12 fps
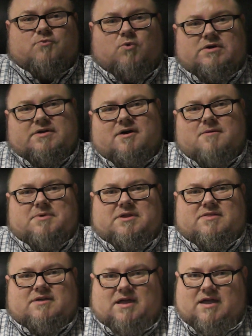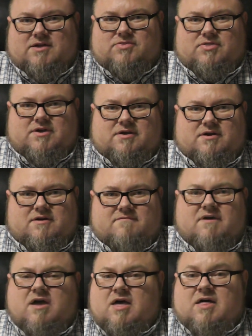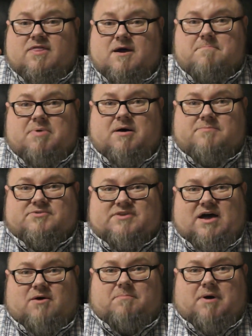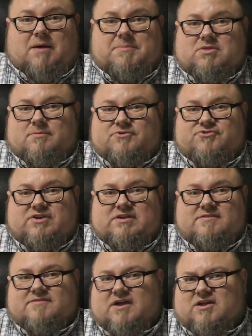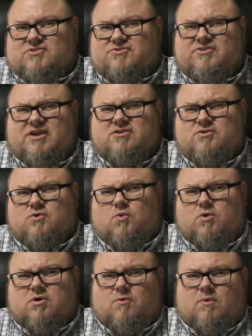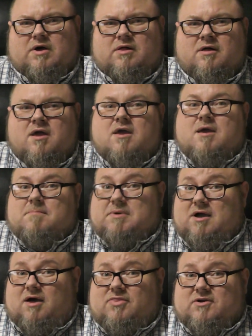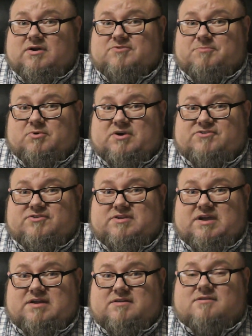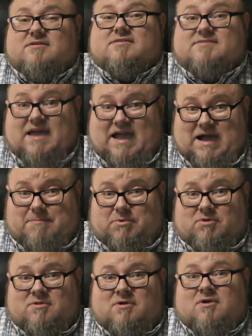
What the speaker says: is one company that I can think of that pumps out popular machines that continue to work well beyond their expiration date, it's Apple.